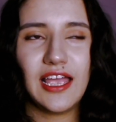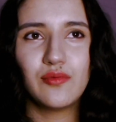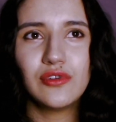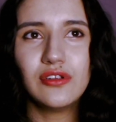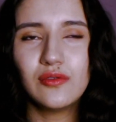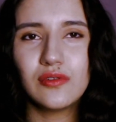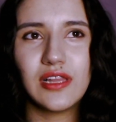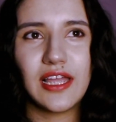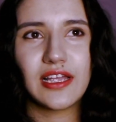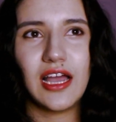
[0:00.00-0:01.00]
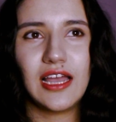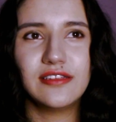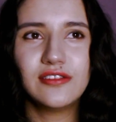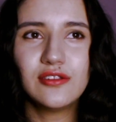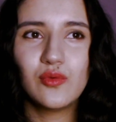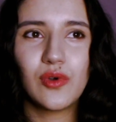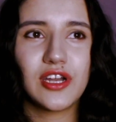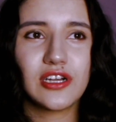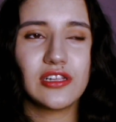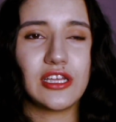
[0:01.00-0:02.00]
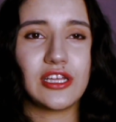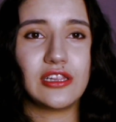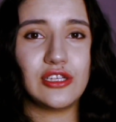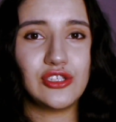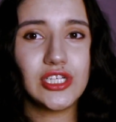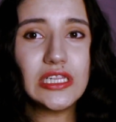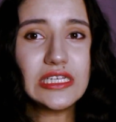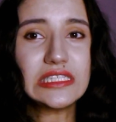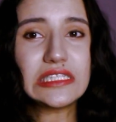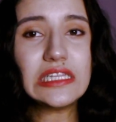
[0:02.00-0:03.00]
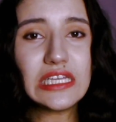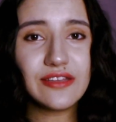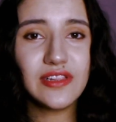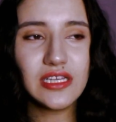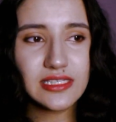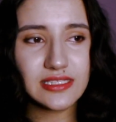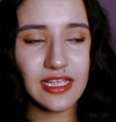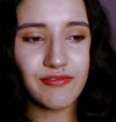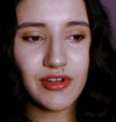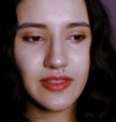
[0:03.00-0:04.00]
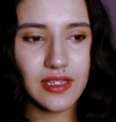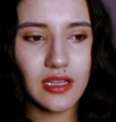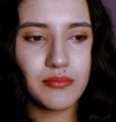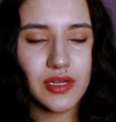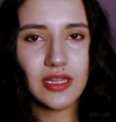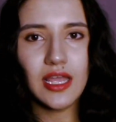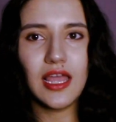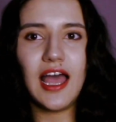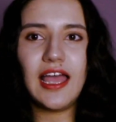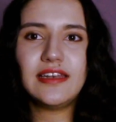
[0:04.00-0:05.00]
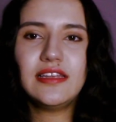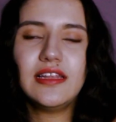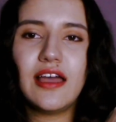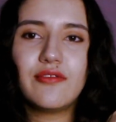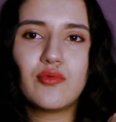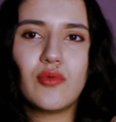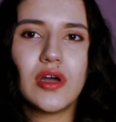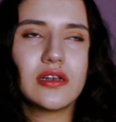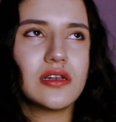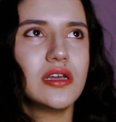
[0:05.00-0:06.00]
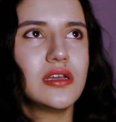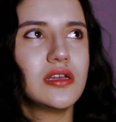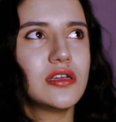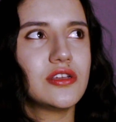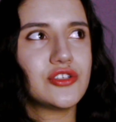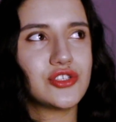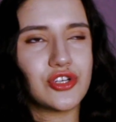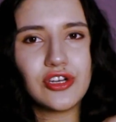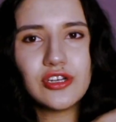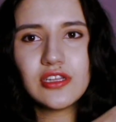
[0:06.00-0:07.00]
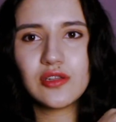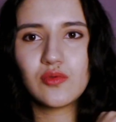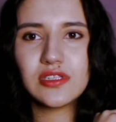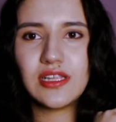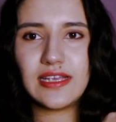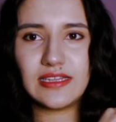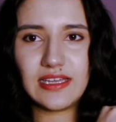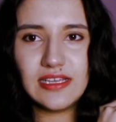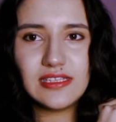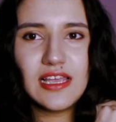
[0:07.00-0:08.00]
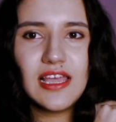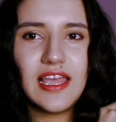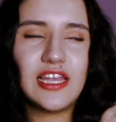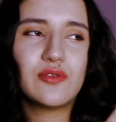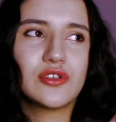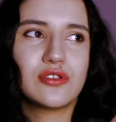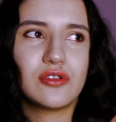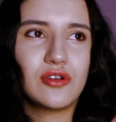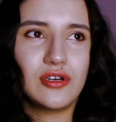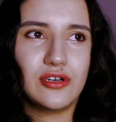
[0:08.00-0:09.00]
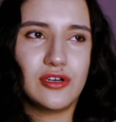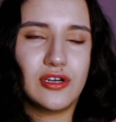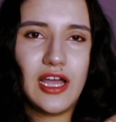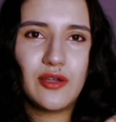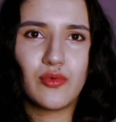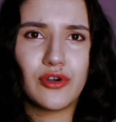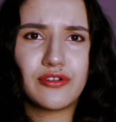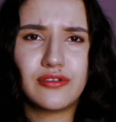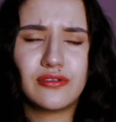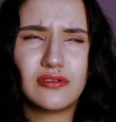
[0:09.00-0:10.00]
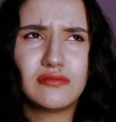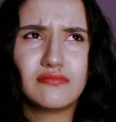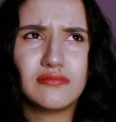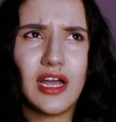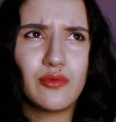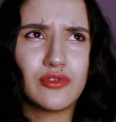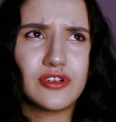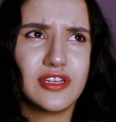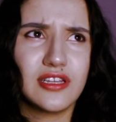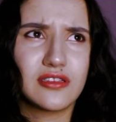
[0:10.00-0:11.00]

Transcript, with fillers: I wouldn't like I didn't wear like literally sleeveless everything but I did have one shirt it was like this and it was uh, I wore I wore